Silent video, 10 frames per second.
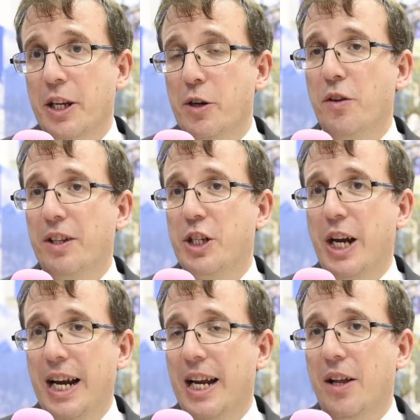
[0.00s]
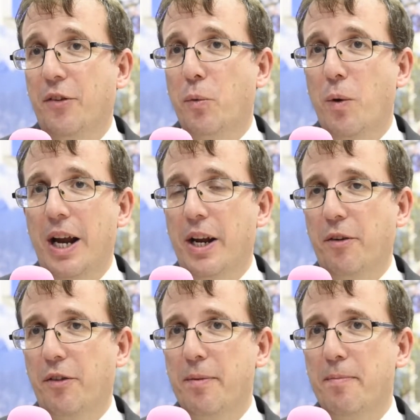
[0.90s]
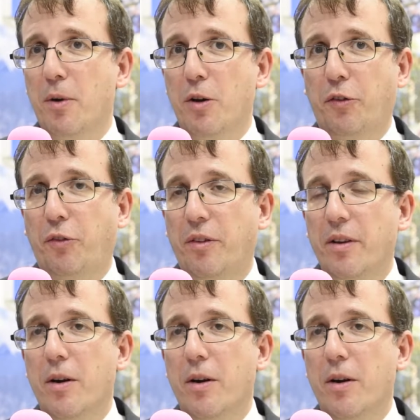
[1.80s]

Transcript: You know that China is one of the most